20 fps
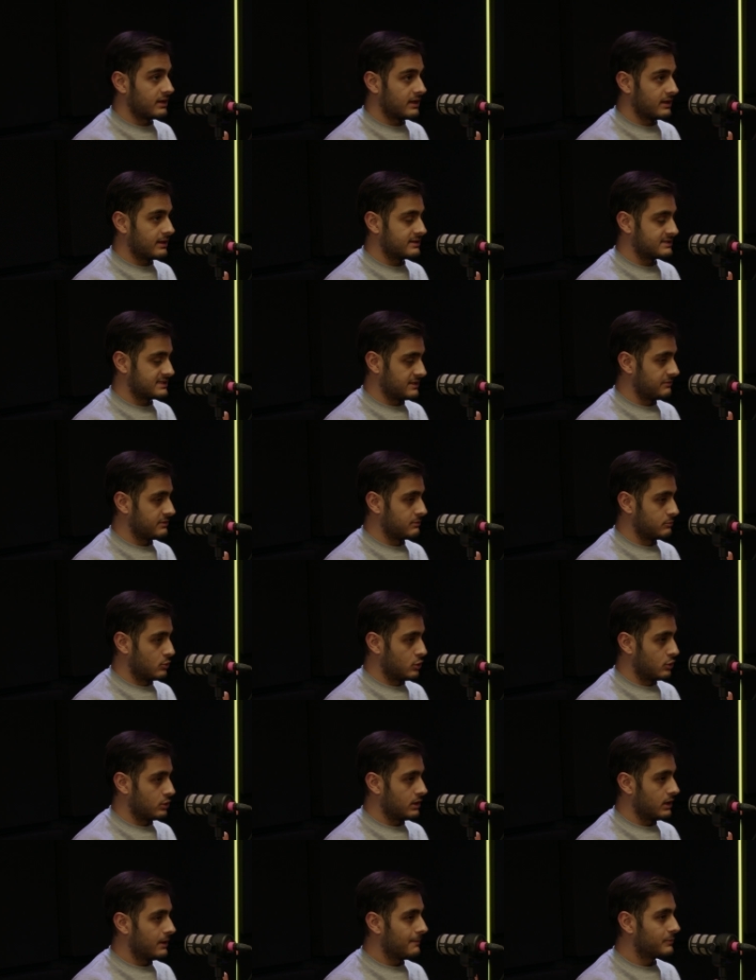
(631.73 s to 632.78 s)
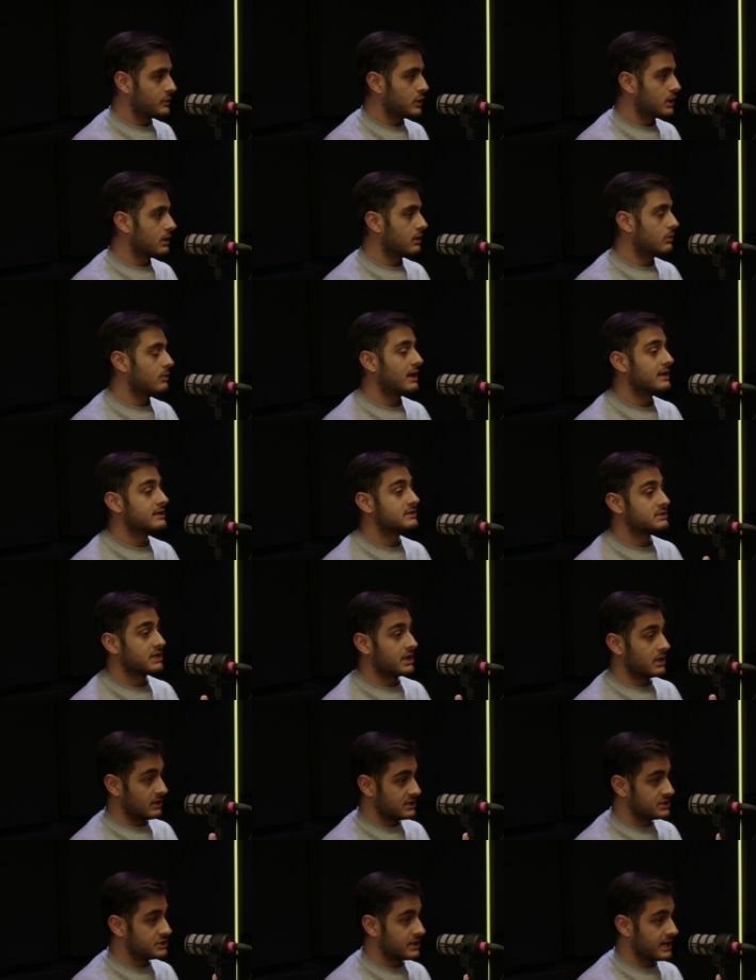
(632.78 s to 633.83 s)
uh, seven more to go and they
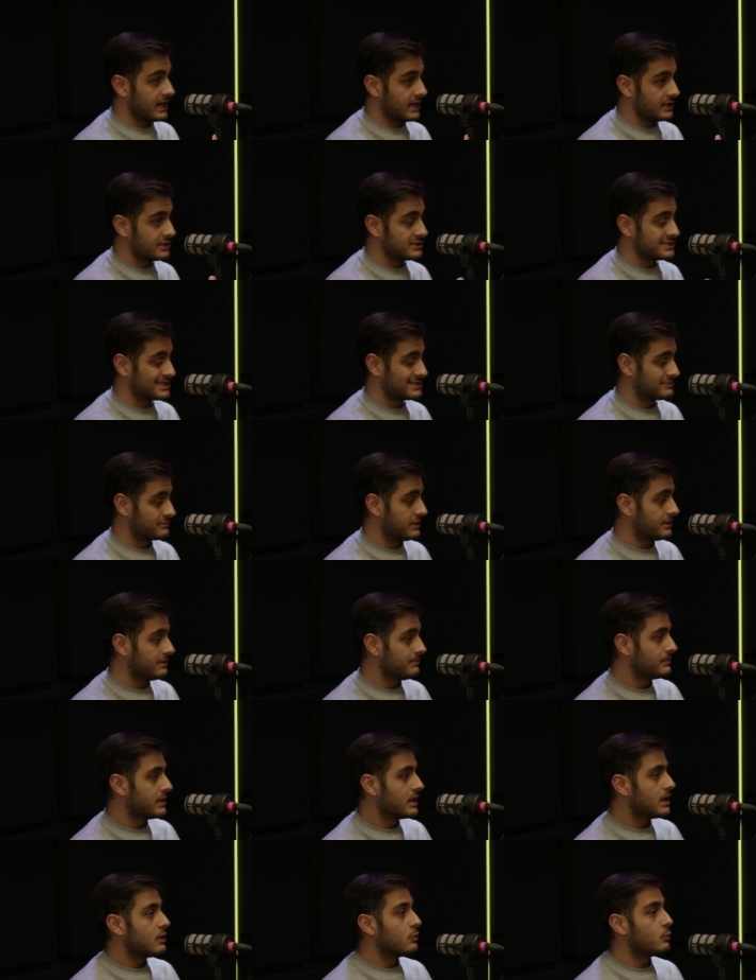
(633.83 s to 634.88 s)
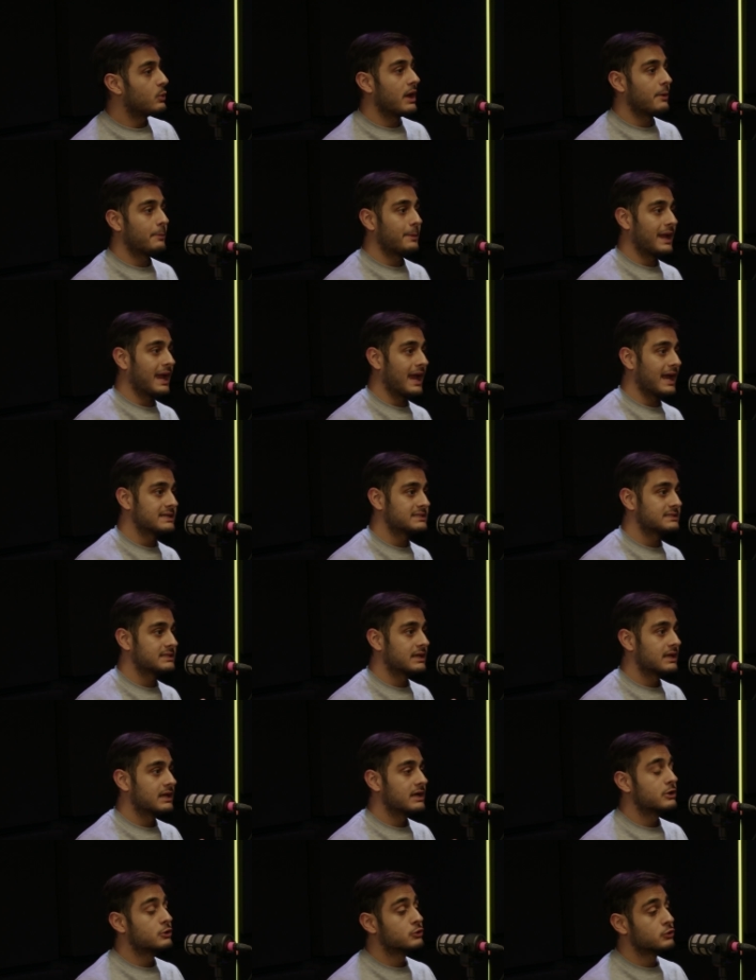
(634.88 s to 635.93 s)
are educators as well we have cast
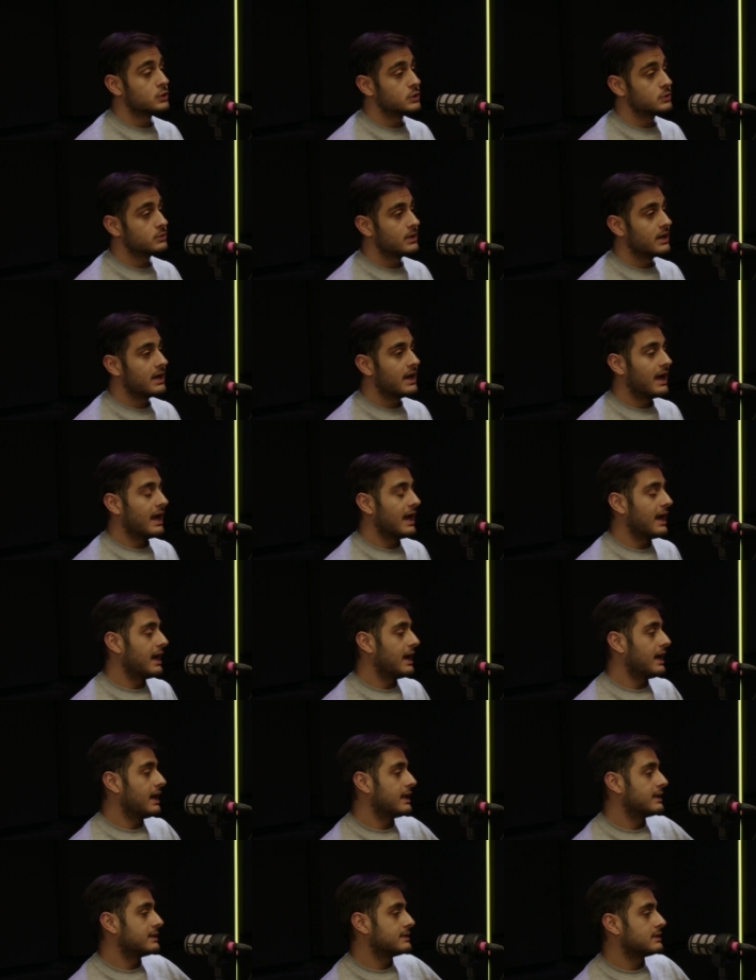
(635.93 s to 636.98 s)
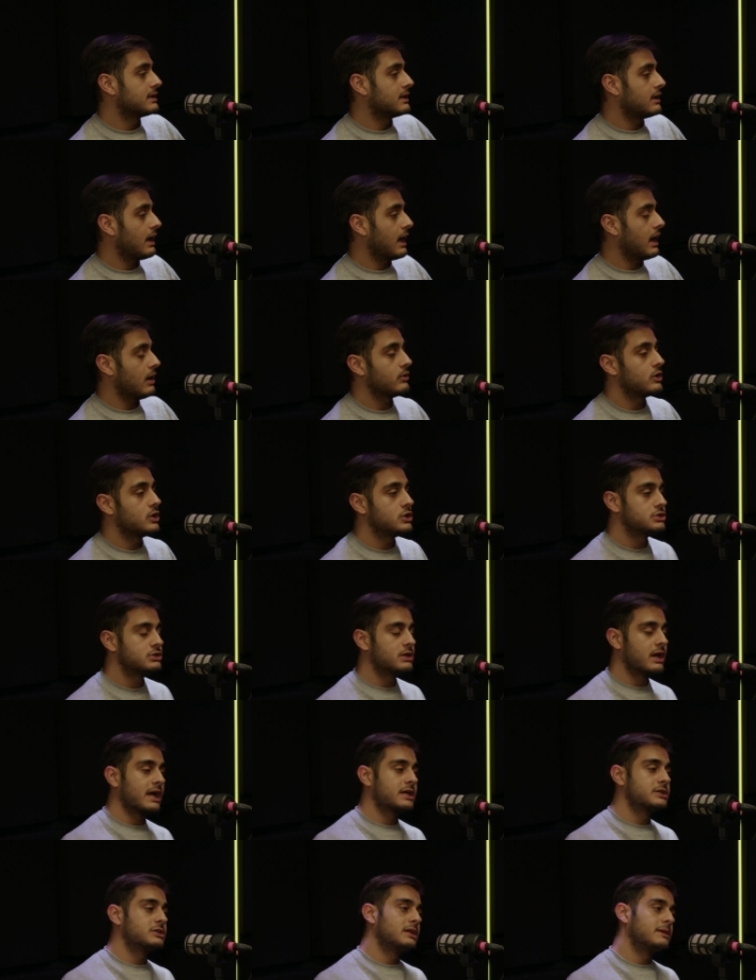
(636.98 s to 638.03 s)
crew and uh, how could you
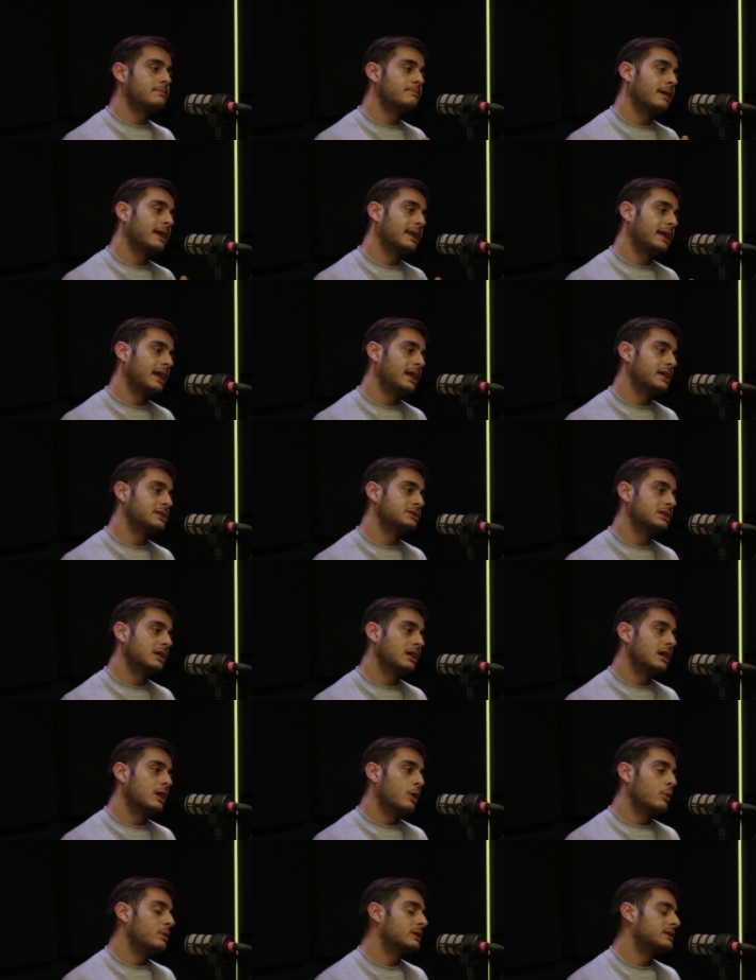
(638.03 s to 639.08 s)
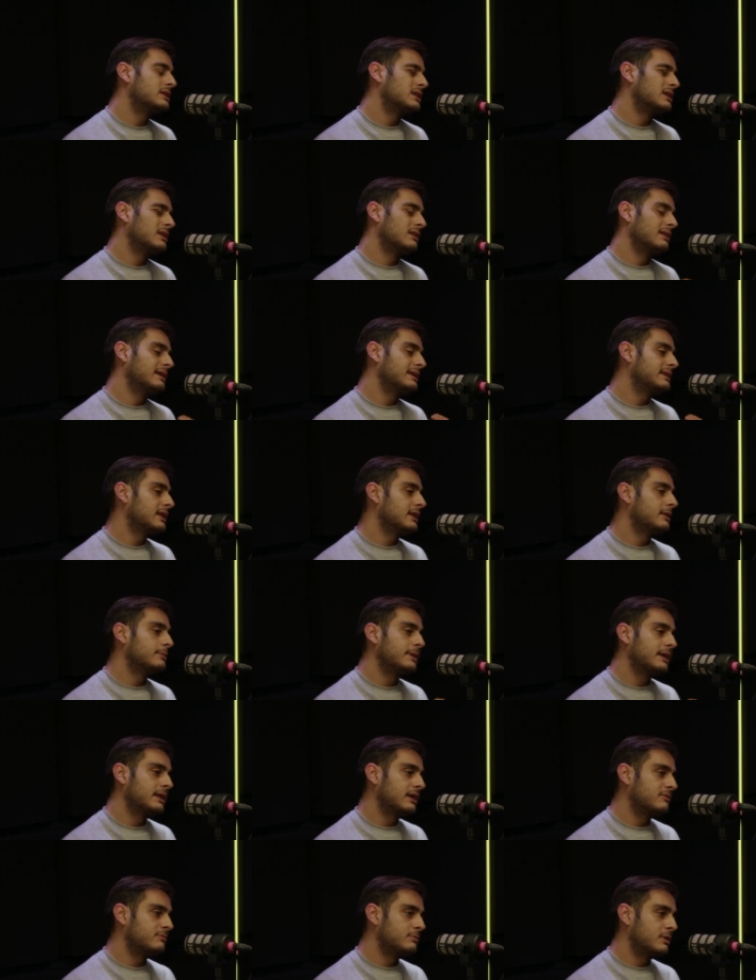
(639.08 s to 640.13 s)
actually manage with a little
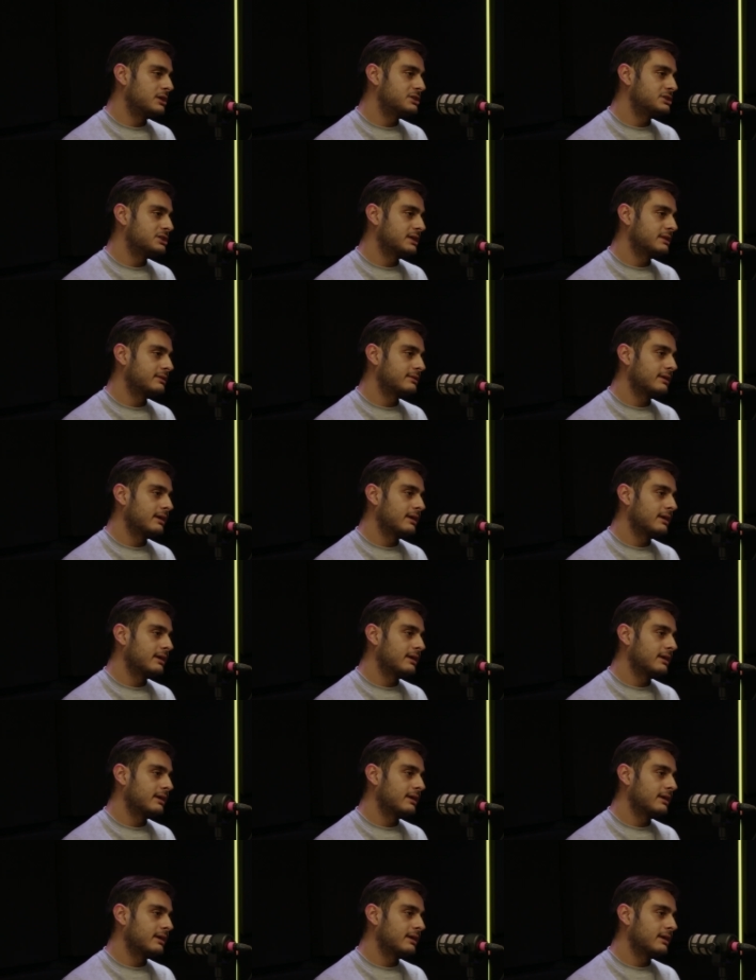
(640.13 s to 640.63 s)
bit of budget